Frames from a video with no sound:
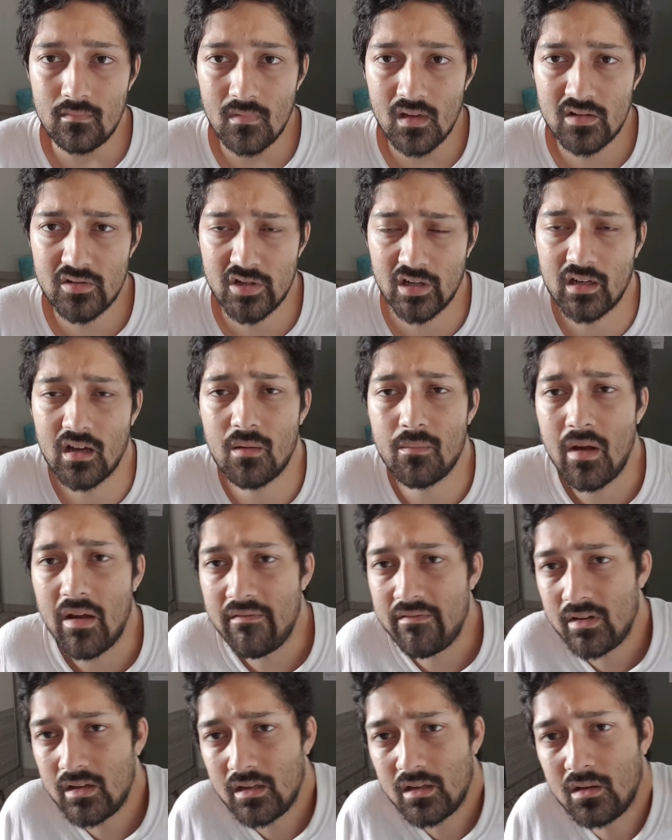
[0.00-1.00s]
check out my
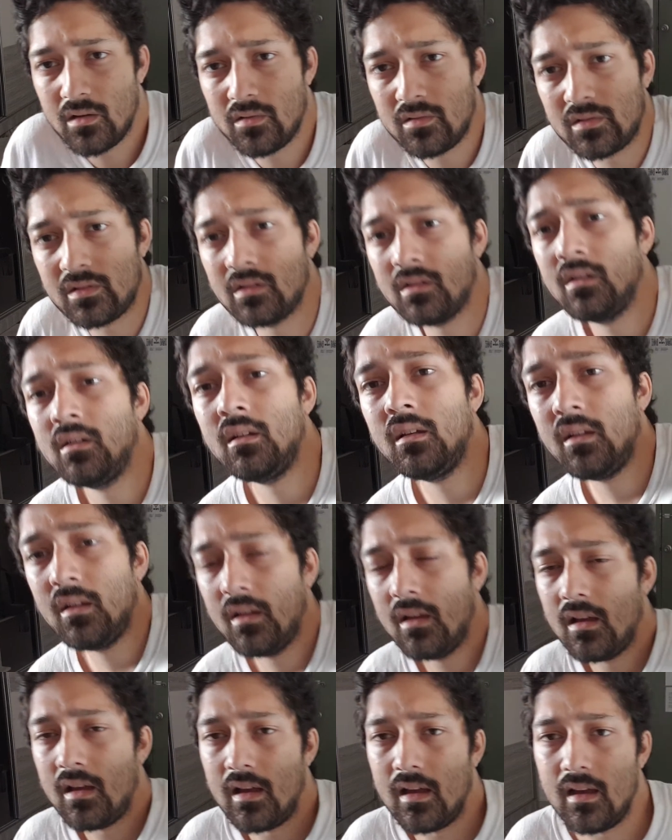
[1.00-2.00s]
videos,
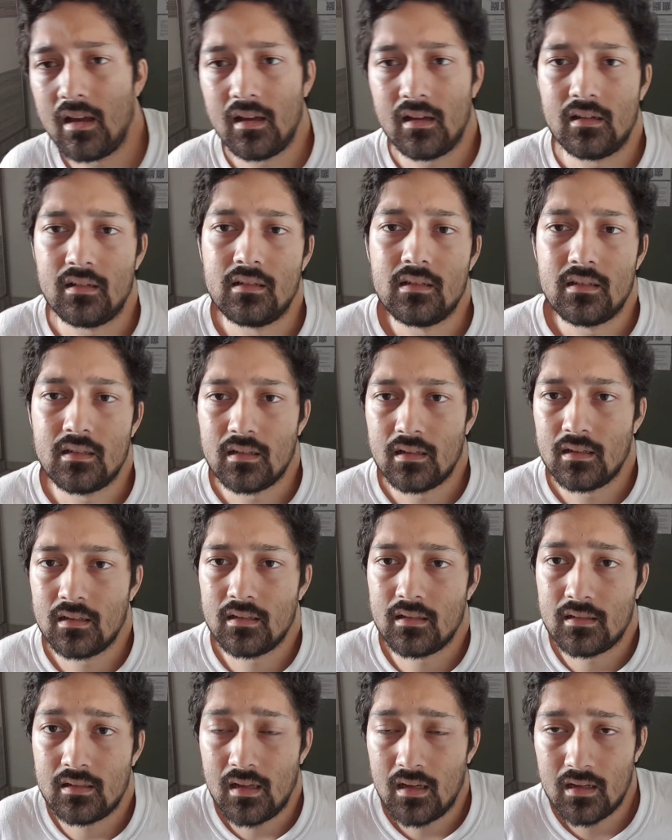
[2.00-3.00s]
and
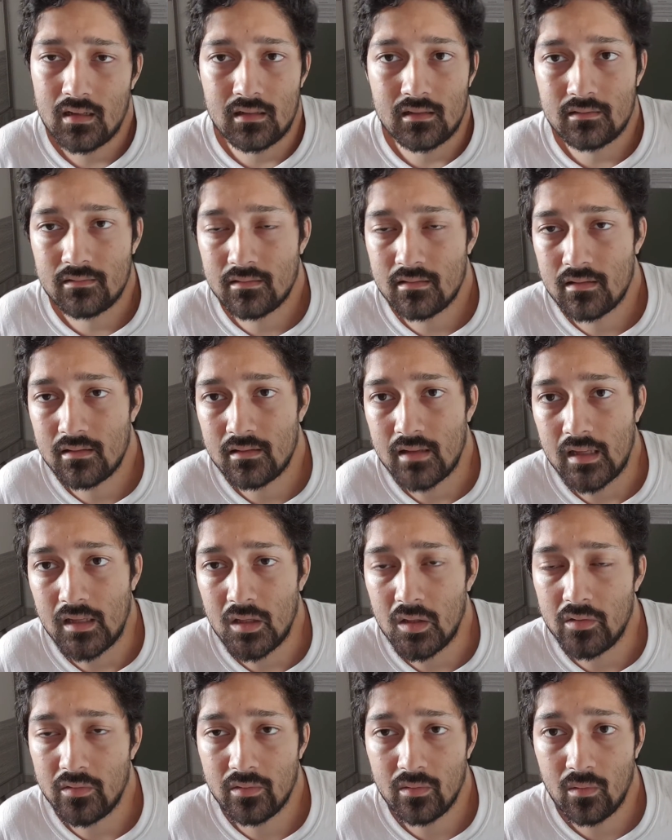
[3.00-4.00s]
yeah, thank
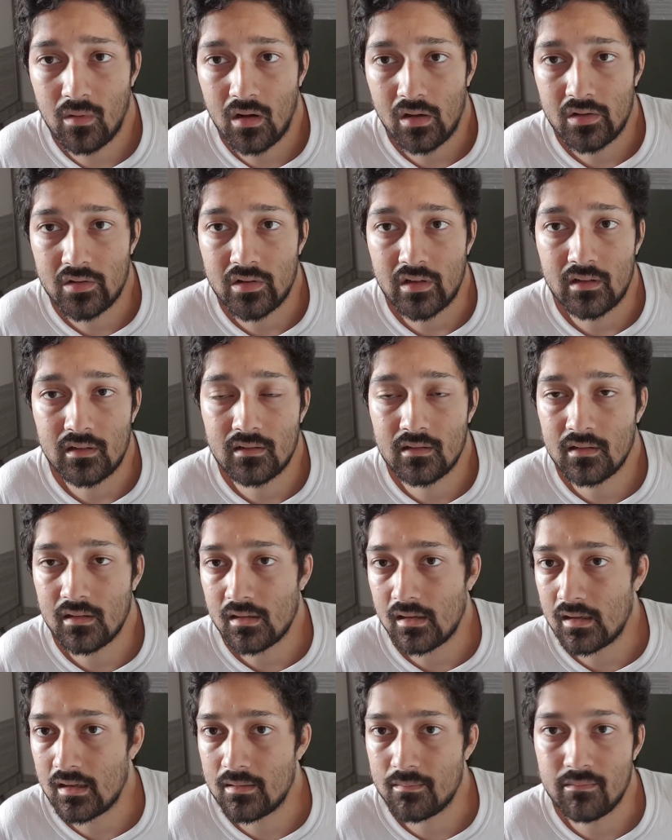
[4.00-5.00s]
you for watching.
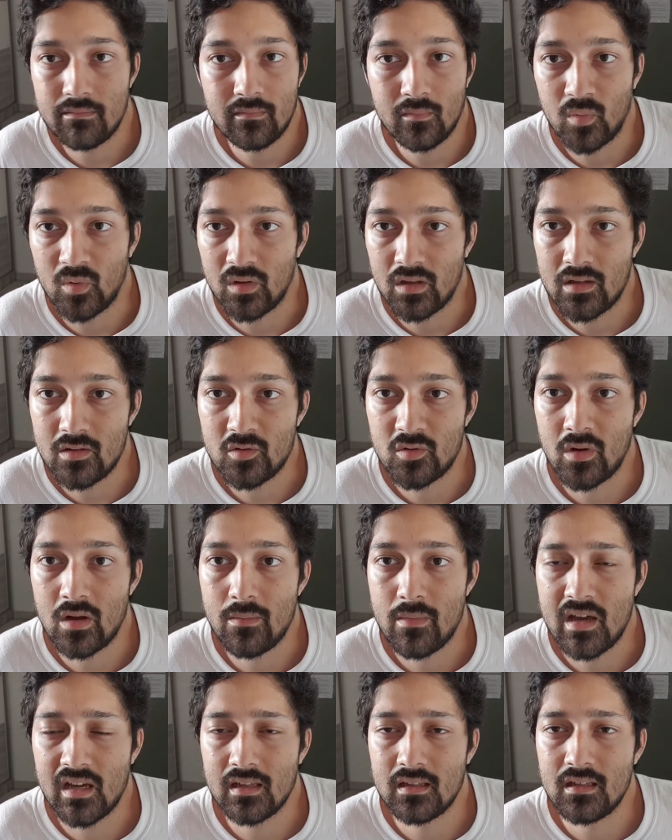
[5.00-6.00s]
I'm really enjoying
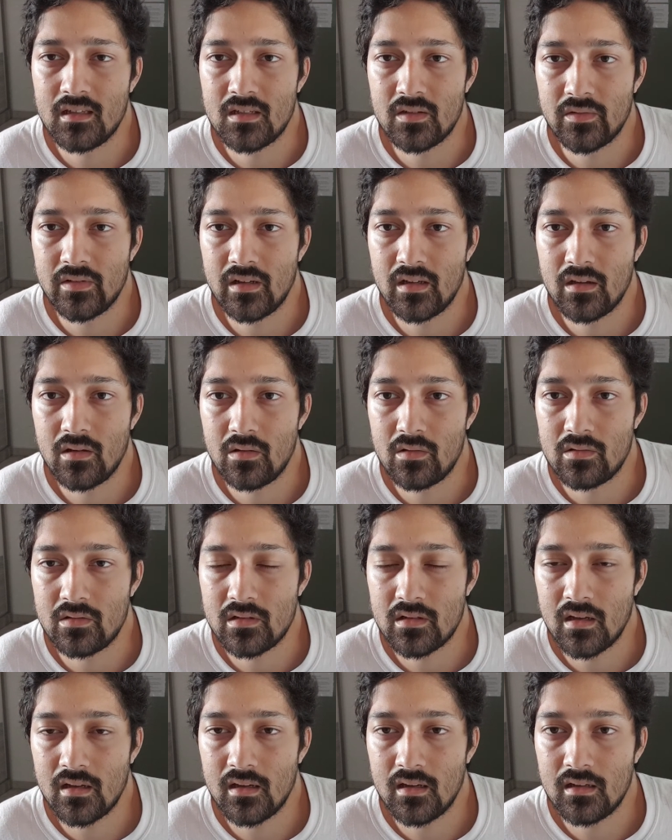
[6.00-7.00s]
making these
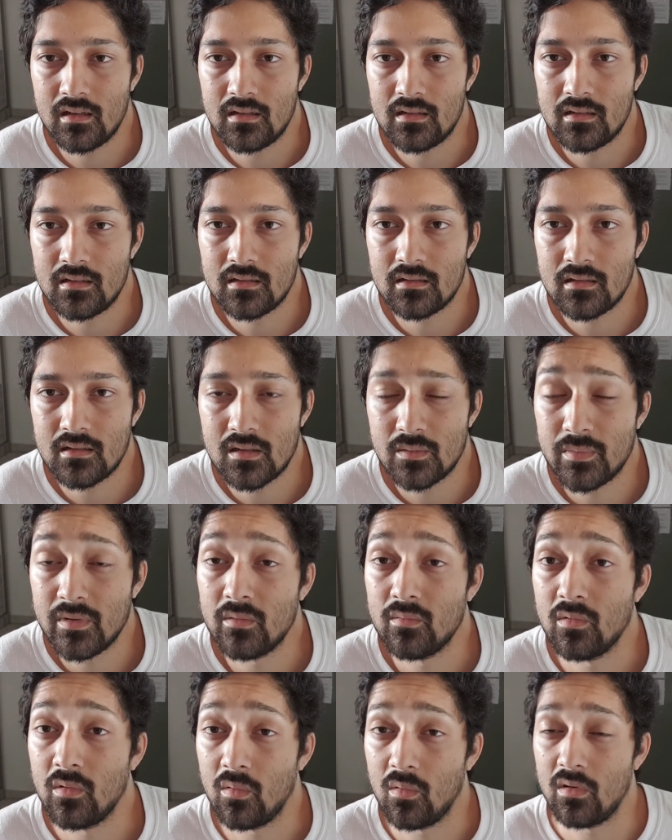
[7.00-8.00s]
videos, and it's been a
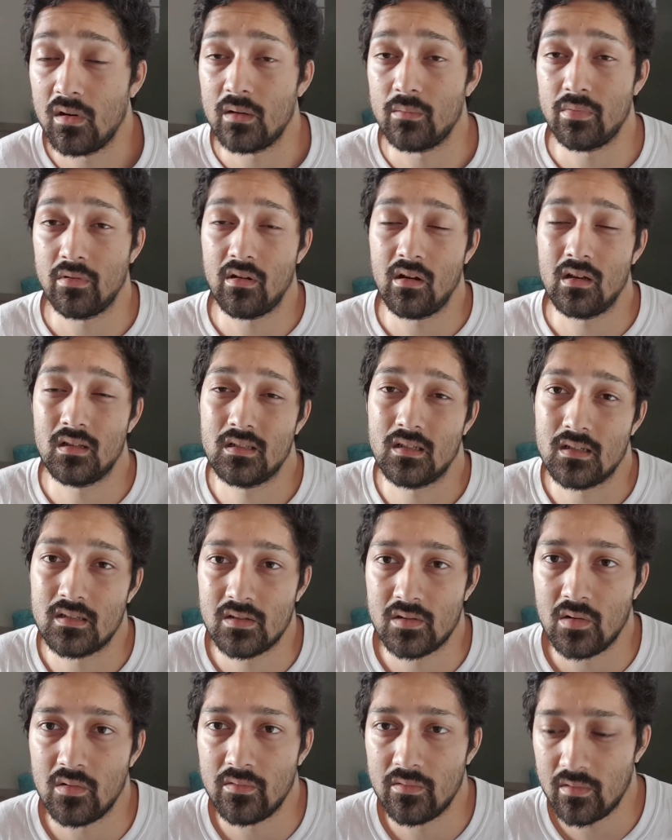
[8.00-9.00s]
rewarding process
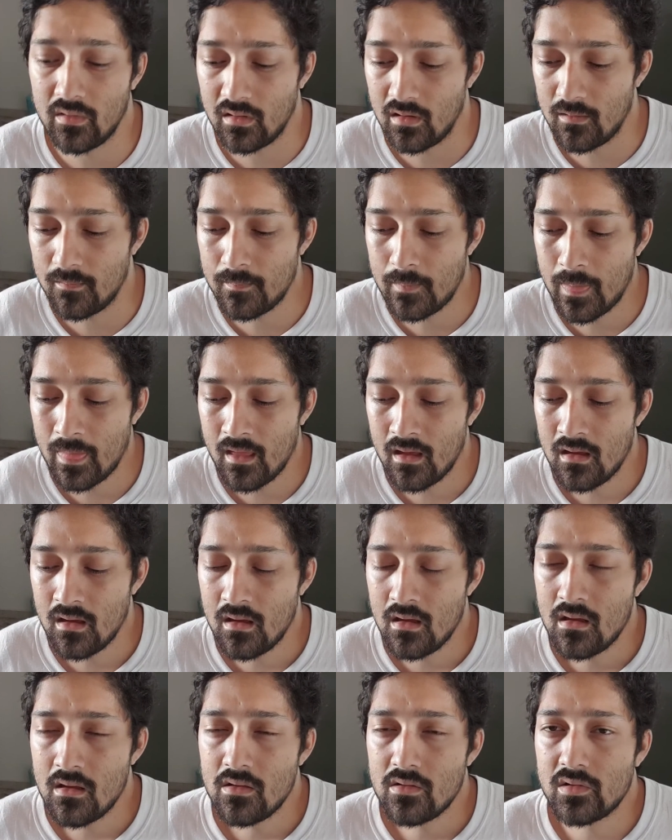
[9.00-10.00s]
so far.
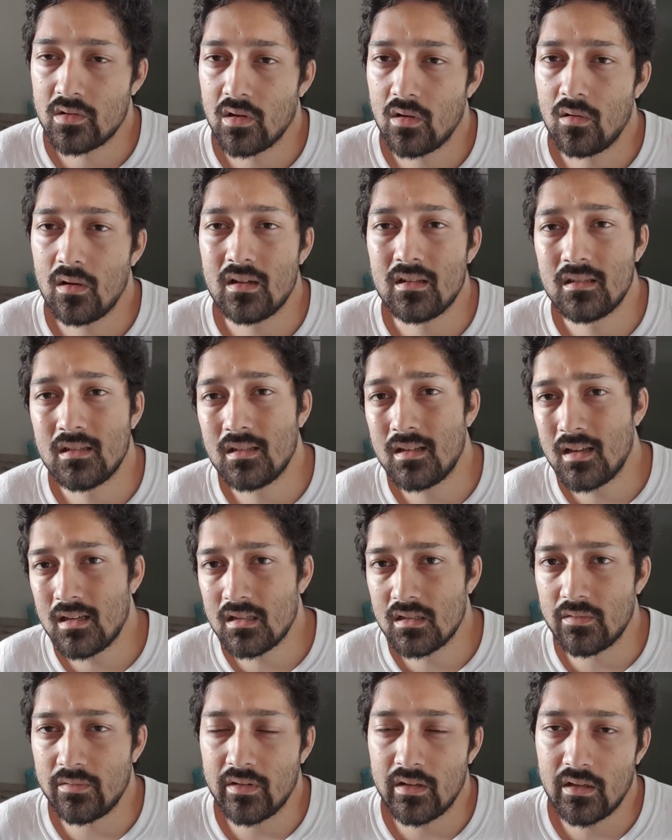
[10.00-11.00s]
So in
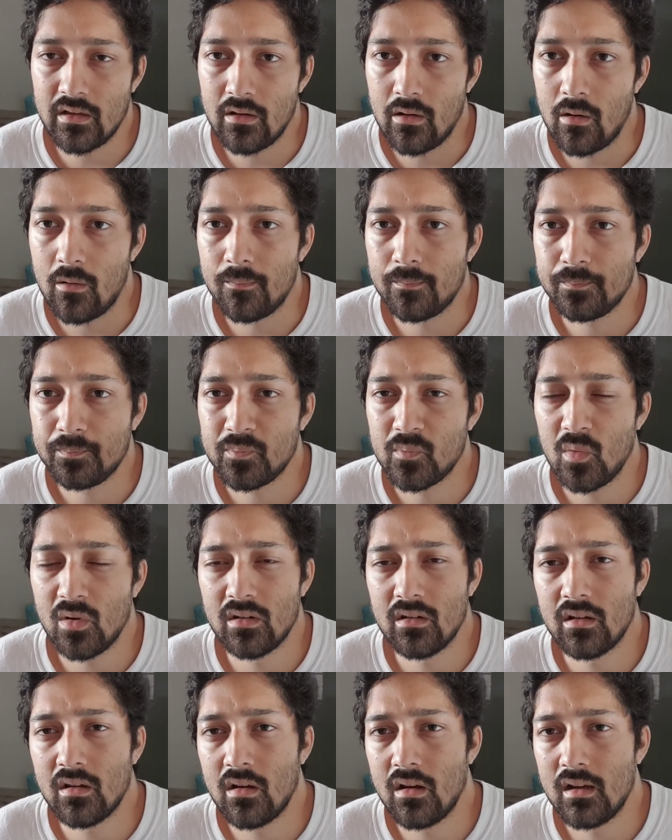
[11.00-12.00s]
today's video, we're
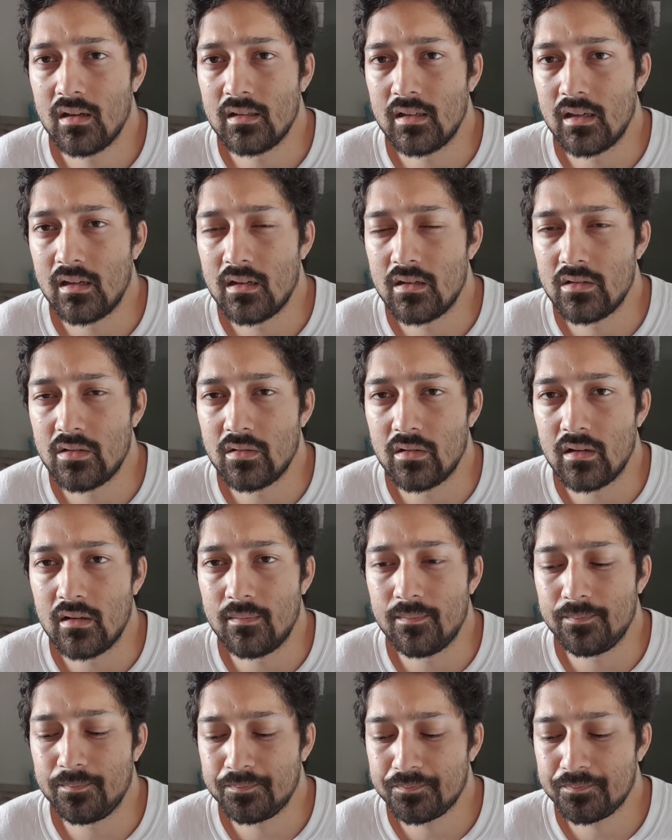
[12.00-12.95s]
going to go ahead and get into it.